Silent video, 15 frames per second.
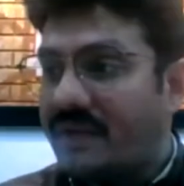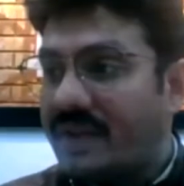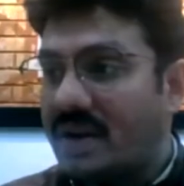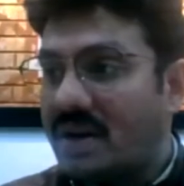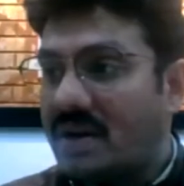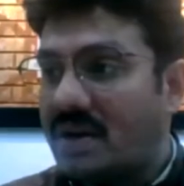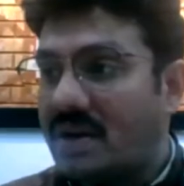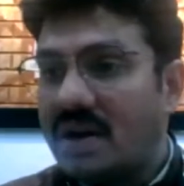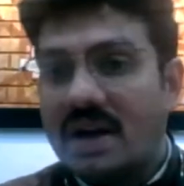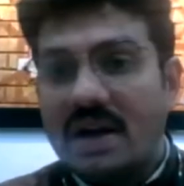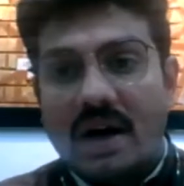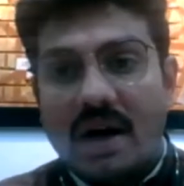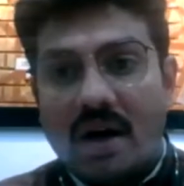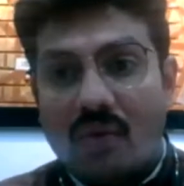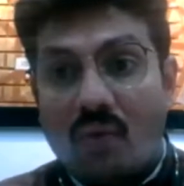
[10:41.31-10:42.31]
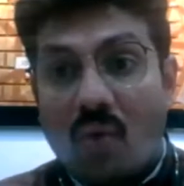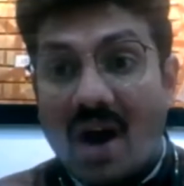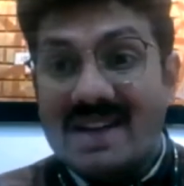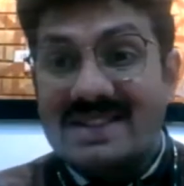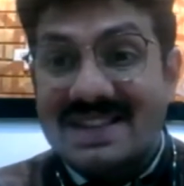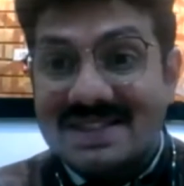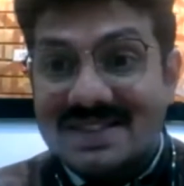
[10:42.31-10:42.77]
uh, a
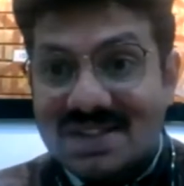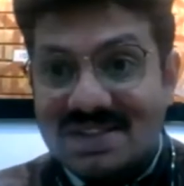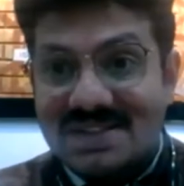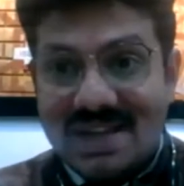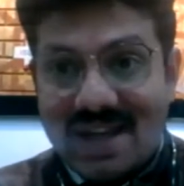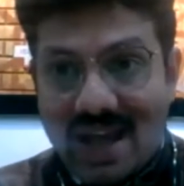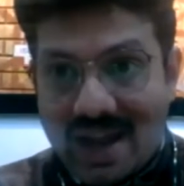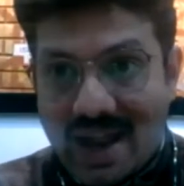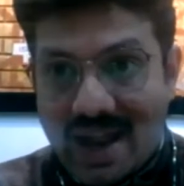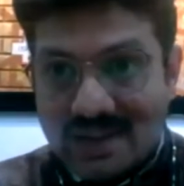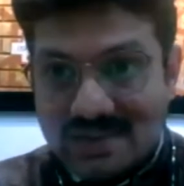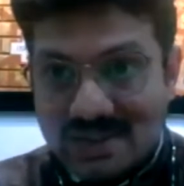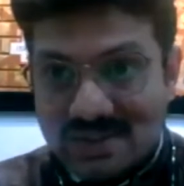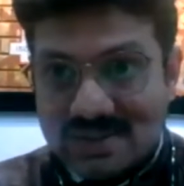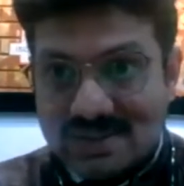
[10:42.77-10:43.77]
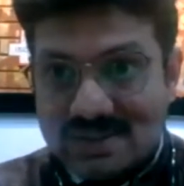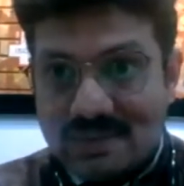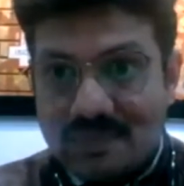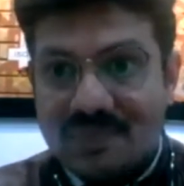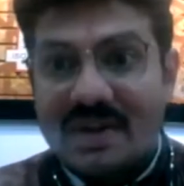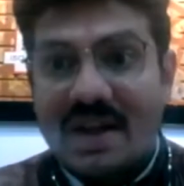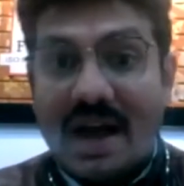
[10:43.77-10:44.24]
voice stress analysis,
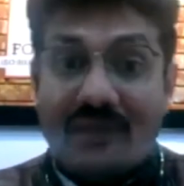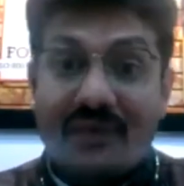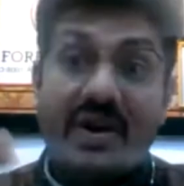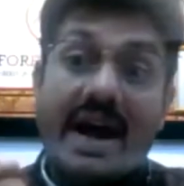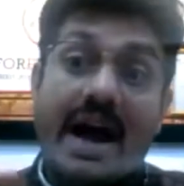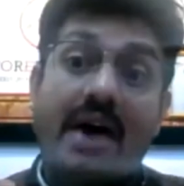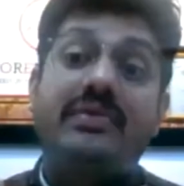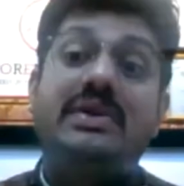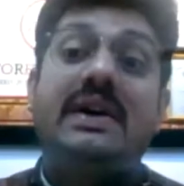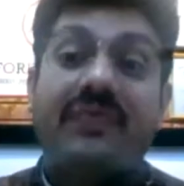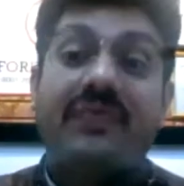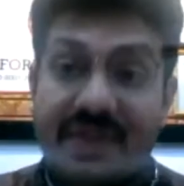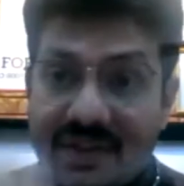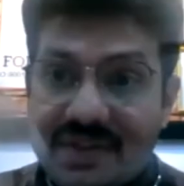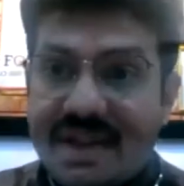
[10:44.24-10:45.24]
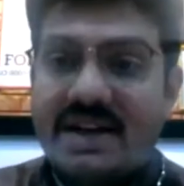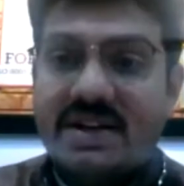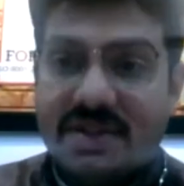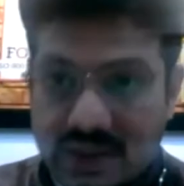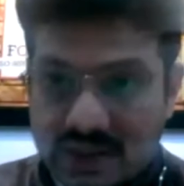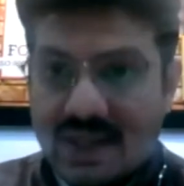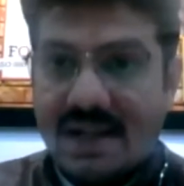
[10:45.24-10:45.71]
and we have the next
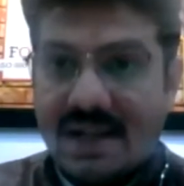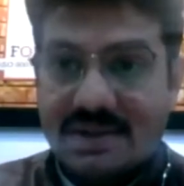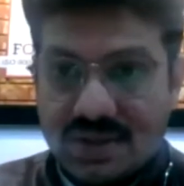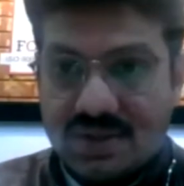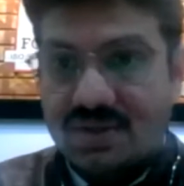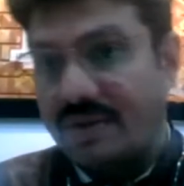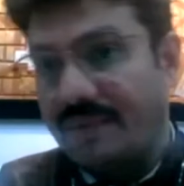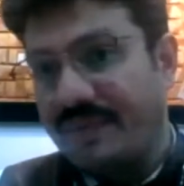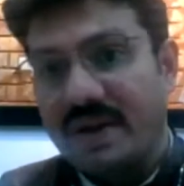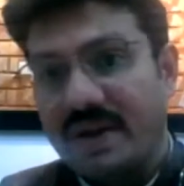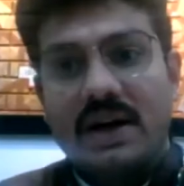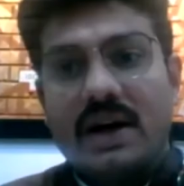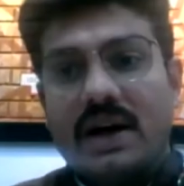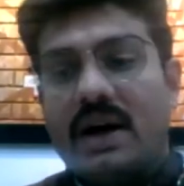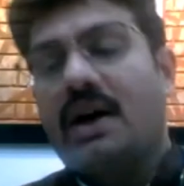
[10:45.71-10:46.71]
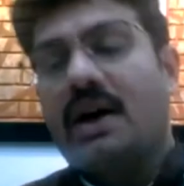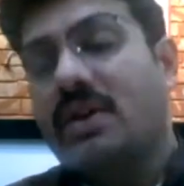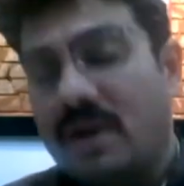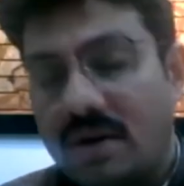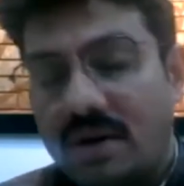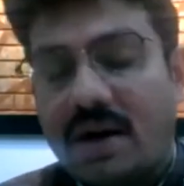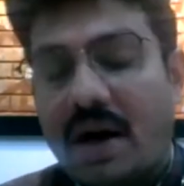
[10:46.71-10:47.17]
technical session uh,
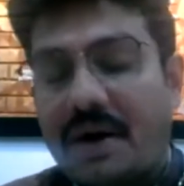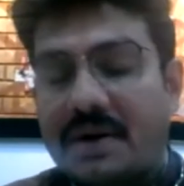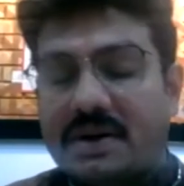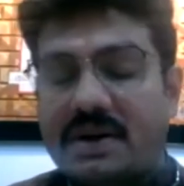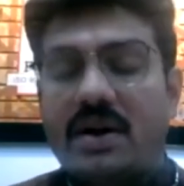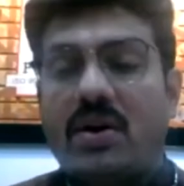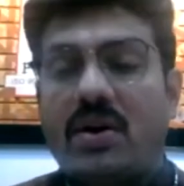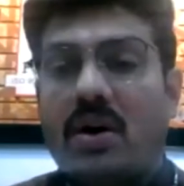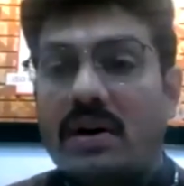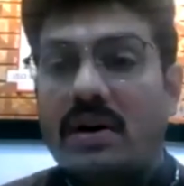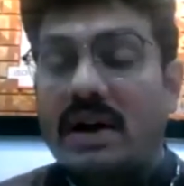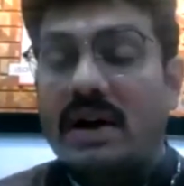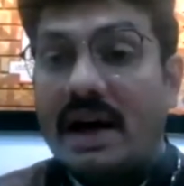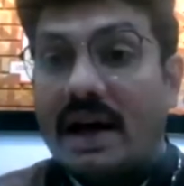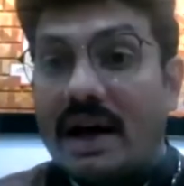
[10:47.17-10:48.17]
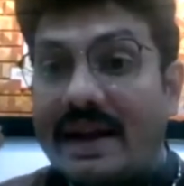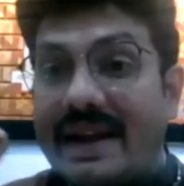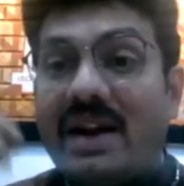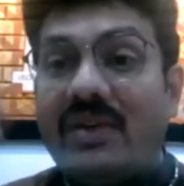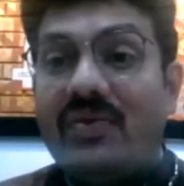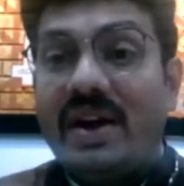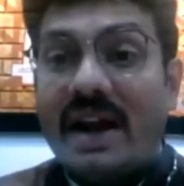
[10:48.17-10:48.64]
conducted on
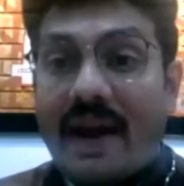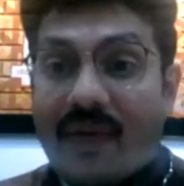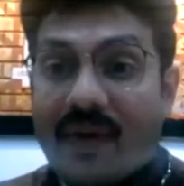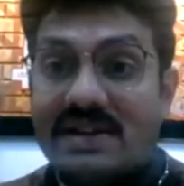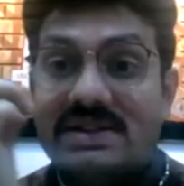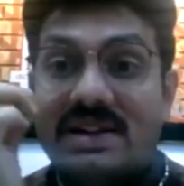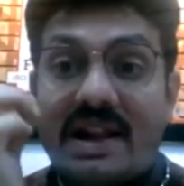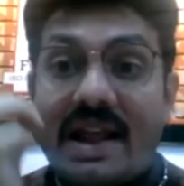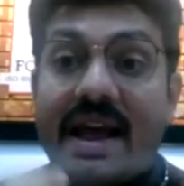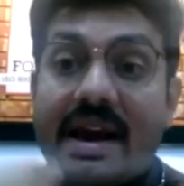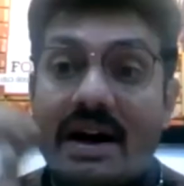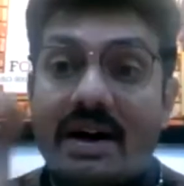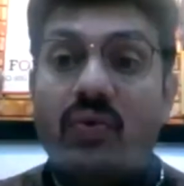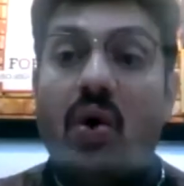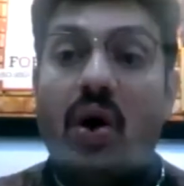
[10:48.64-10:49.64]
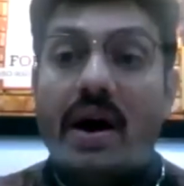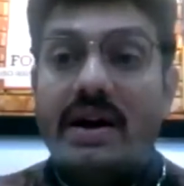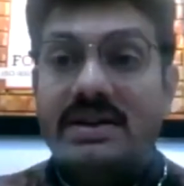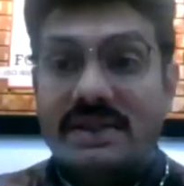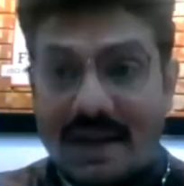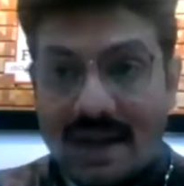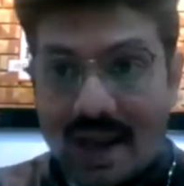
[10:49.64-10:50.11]
LVA, that is layered
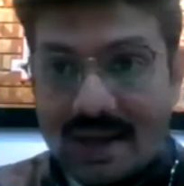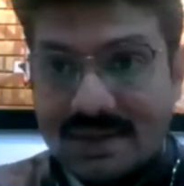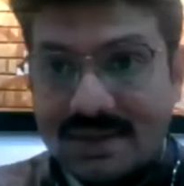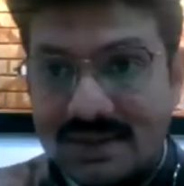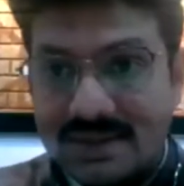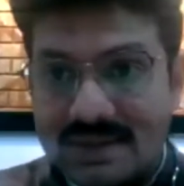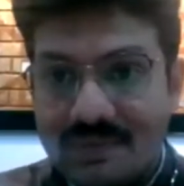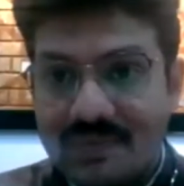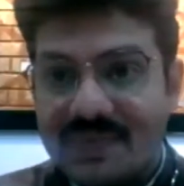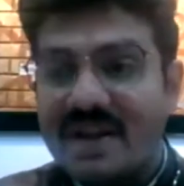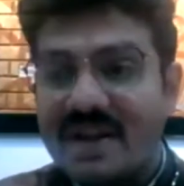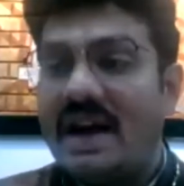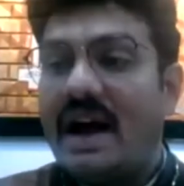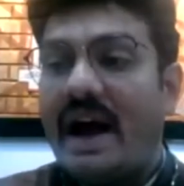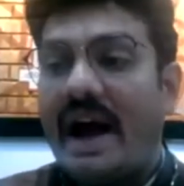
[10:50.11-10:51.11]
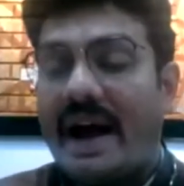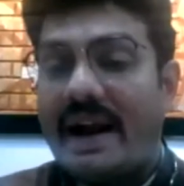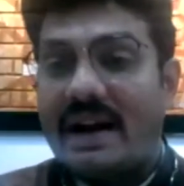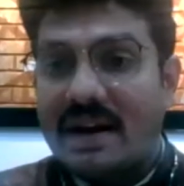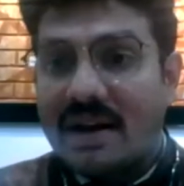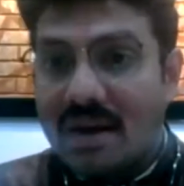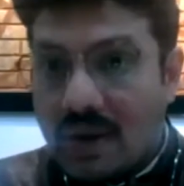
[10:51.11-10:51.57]
voice analysis,
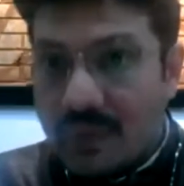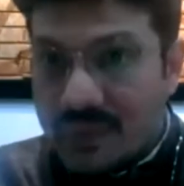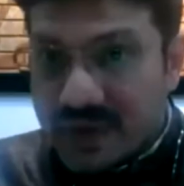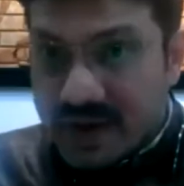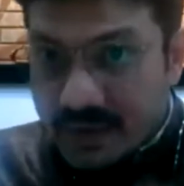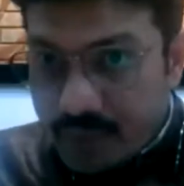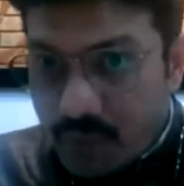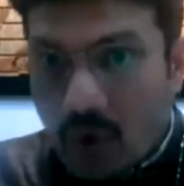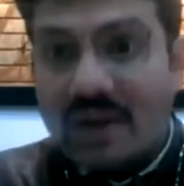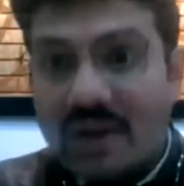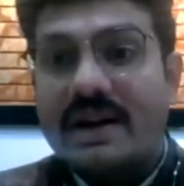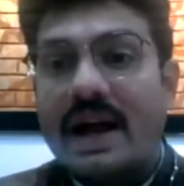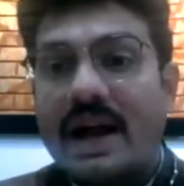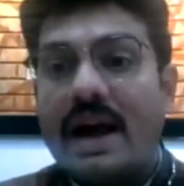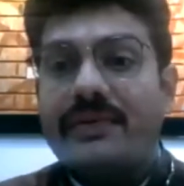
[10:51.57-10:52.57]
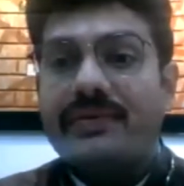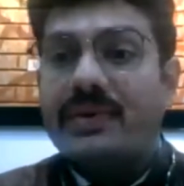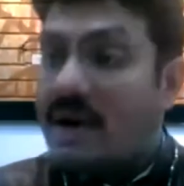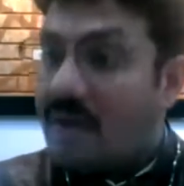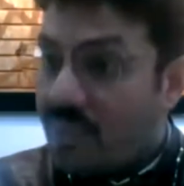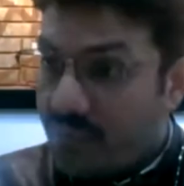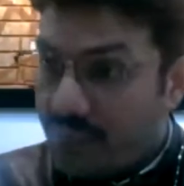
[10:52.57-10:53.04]
and uh, polygraph,
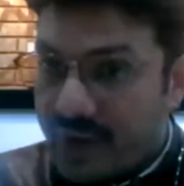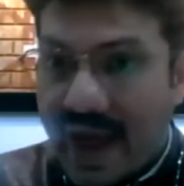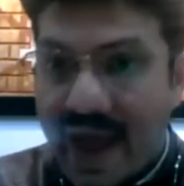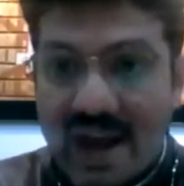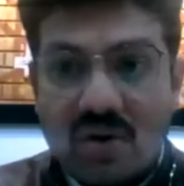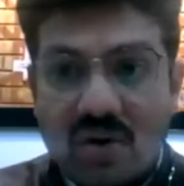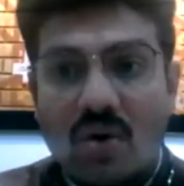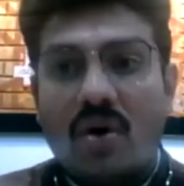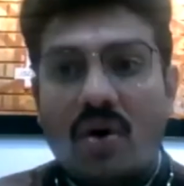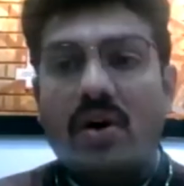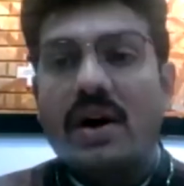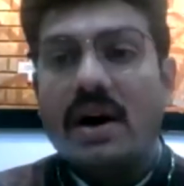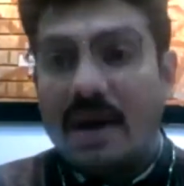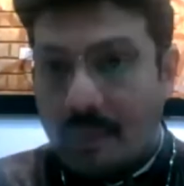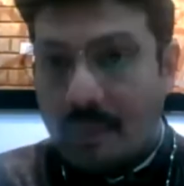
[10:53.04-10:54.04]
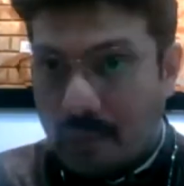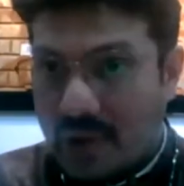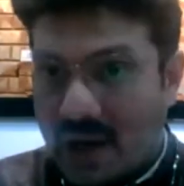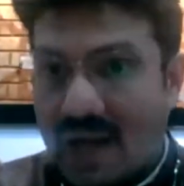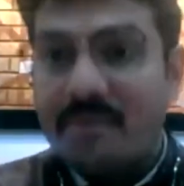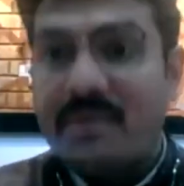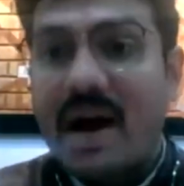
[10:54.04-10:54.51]
narco,
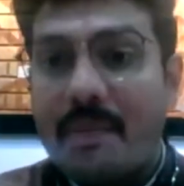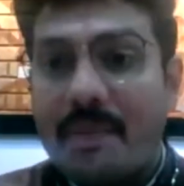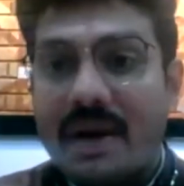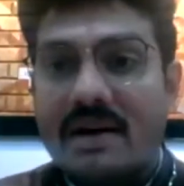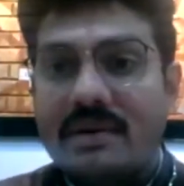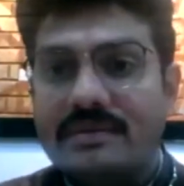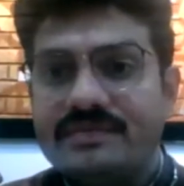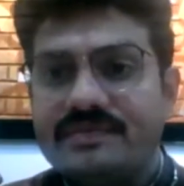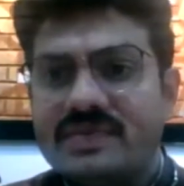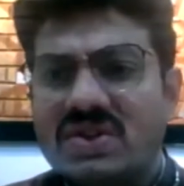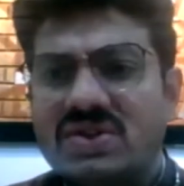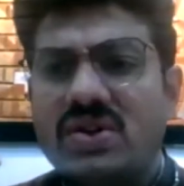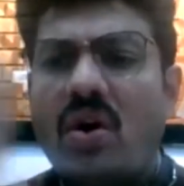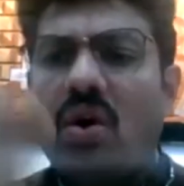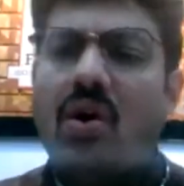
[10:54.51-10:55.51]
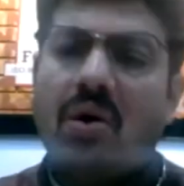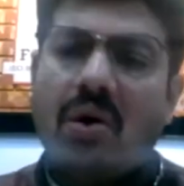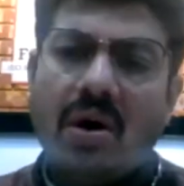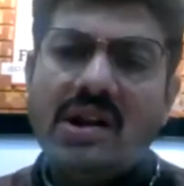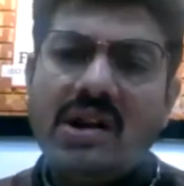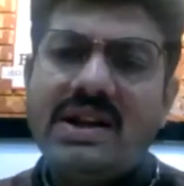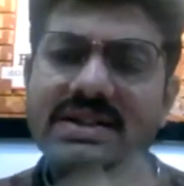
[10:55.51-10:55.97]
brain mapping. So
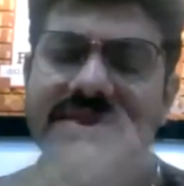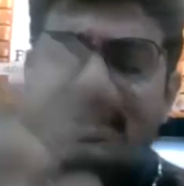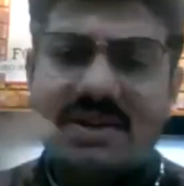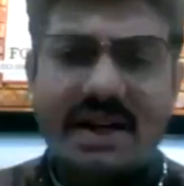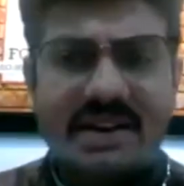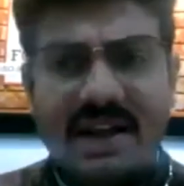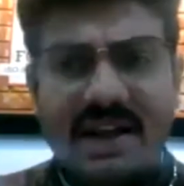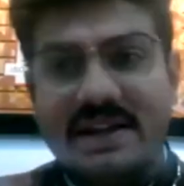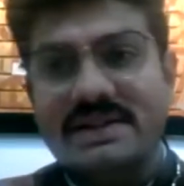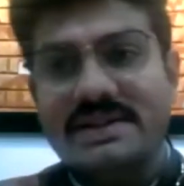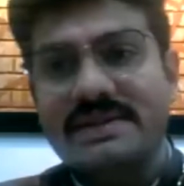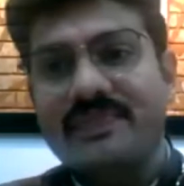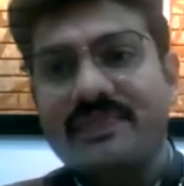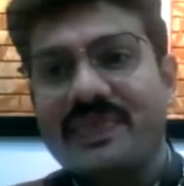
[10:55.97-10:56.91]
all these techniques